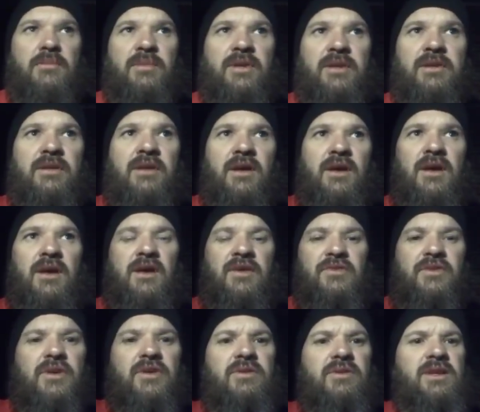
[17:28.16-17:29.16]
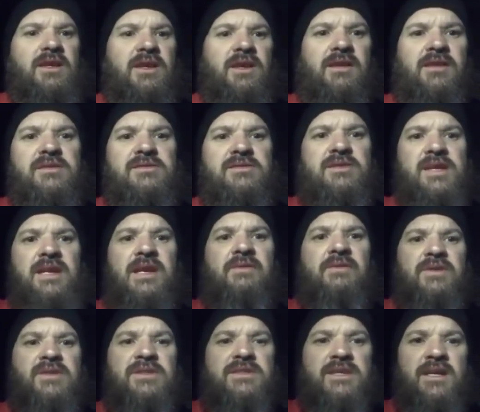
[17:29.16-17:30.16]
And so, yeah, there's
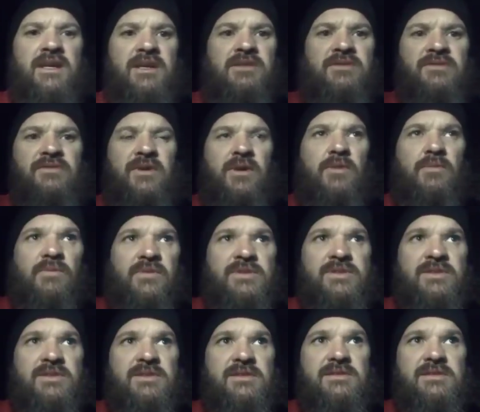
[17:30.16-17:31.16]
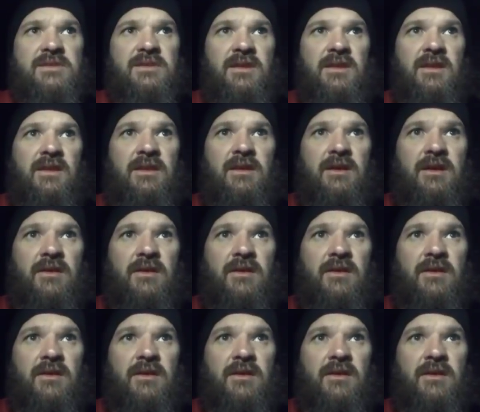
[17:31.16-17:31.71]
every stage of homelessness. And